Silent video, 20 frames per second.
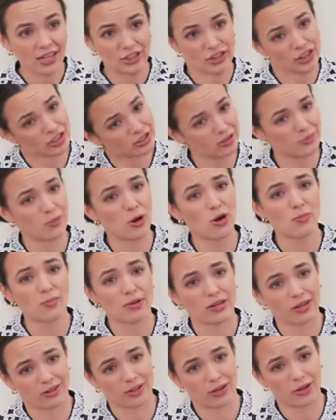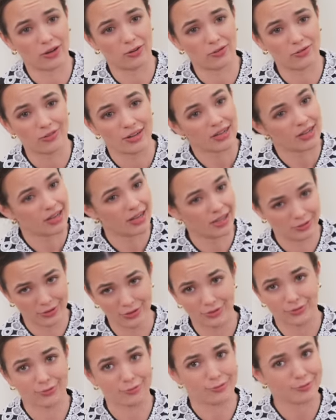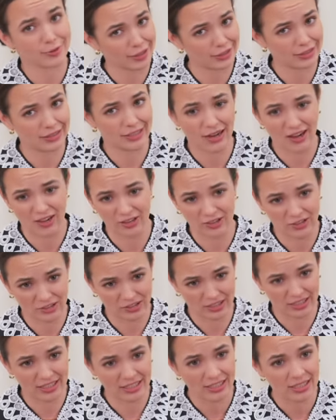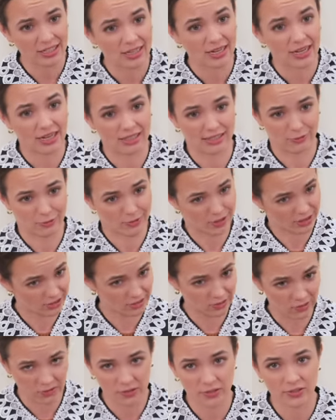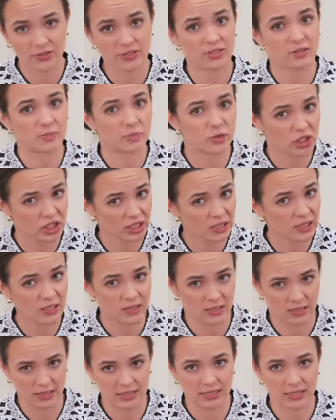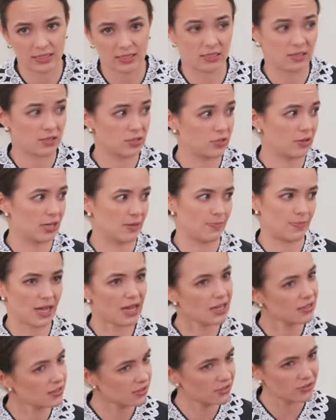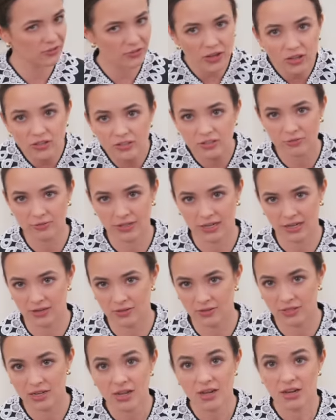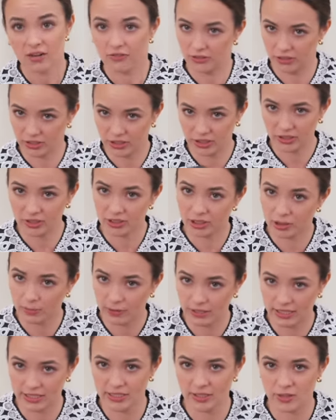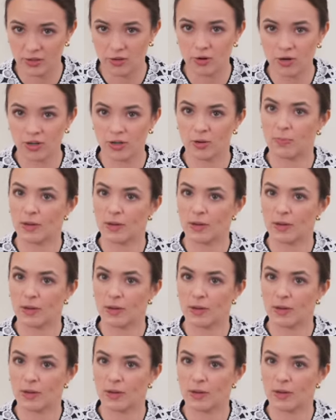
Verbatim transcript: just a moment ago, I was really hungry and I wanted to order some chicken nuggets, and so I passed the phone around for you to place your order.